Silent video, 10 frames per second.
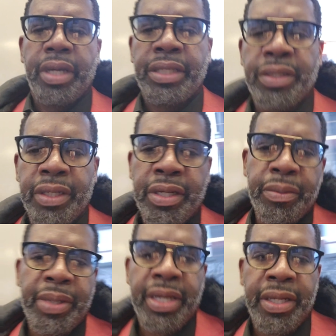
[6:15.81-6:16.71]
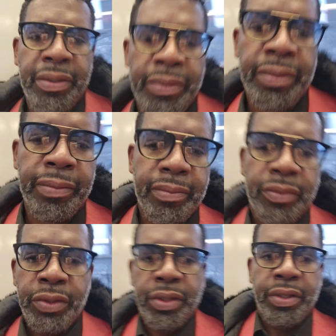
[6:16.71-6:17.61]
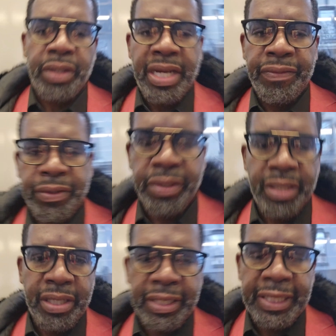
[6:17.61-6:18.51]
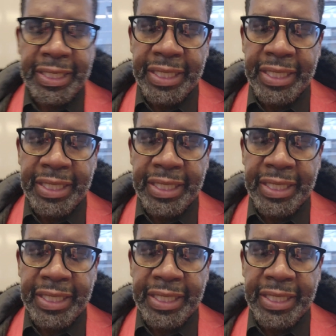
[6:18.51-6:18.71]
And to the young man who took her life, her son,